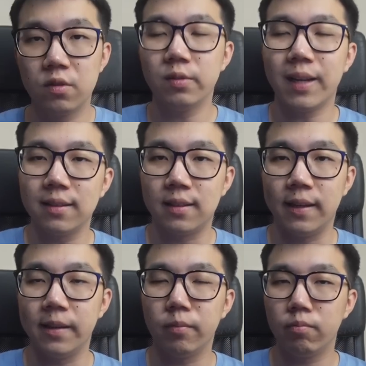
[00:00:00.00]
So that
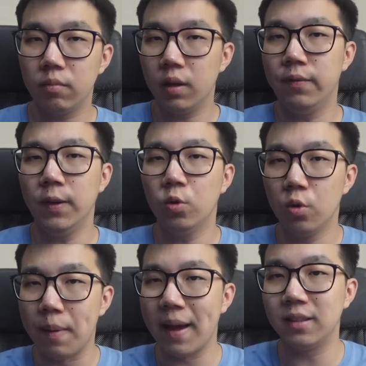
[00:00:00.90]
said, even though
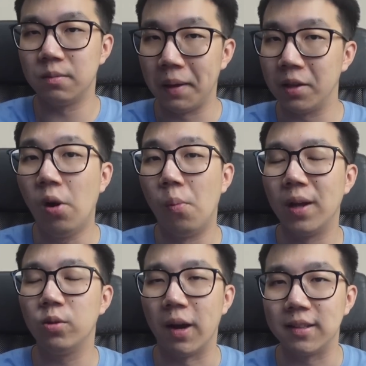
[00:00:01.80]
banks may not
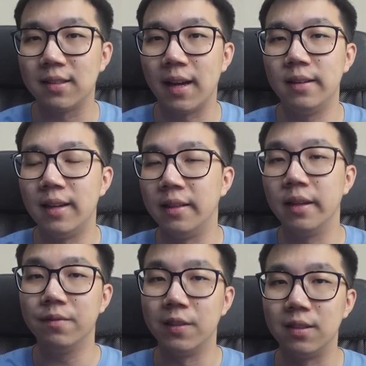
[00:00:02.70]
want to extend
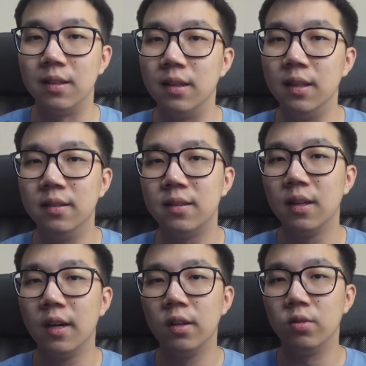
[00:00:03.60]
lending facilities
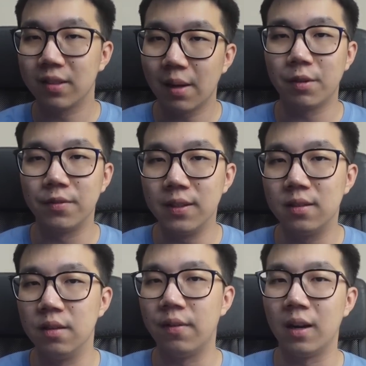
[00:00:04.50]
to some of these
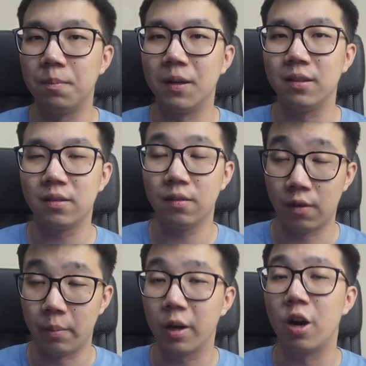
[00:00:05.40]
developers
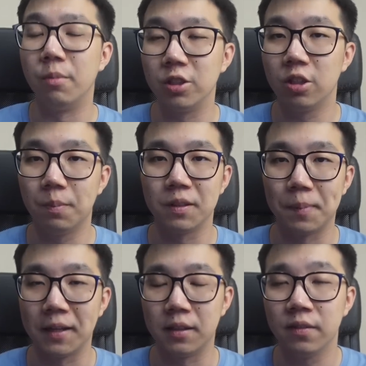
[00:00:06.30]
from a commercial
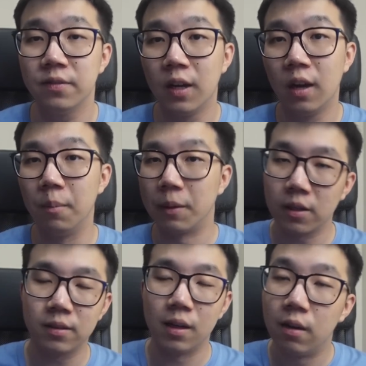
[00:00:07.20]
perspective
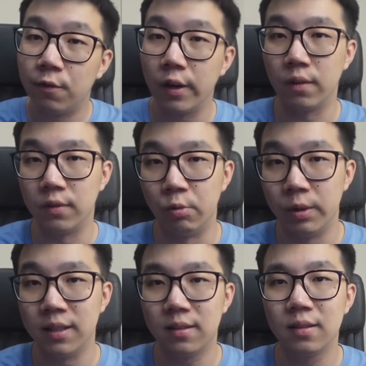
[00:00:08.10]
because they're afraid of the
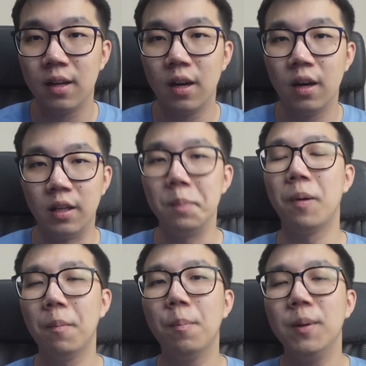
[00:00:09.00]
risk, they
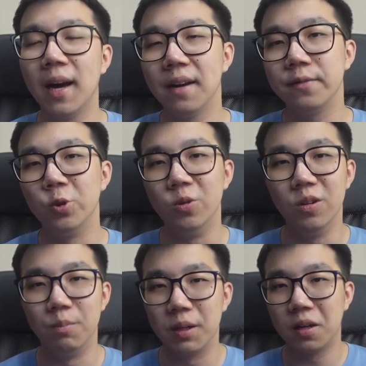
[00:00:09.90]
probably have to
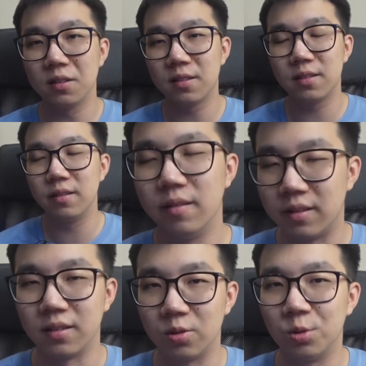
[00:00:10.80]
because
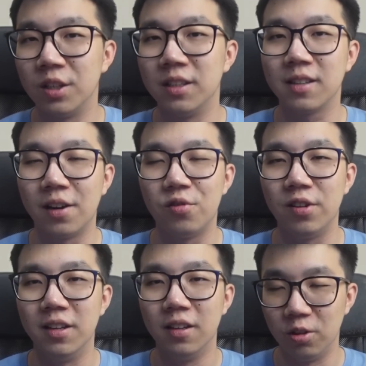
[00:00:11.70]
it's a socialist
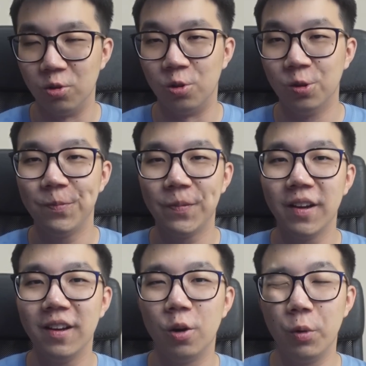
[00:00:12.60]
country, you know?
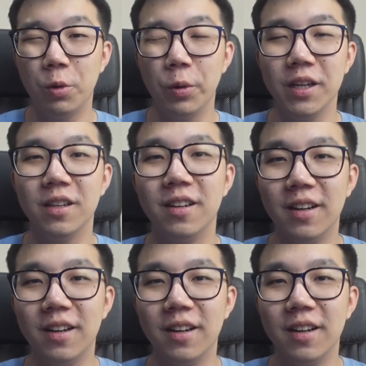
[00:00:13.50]
Wink wink.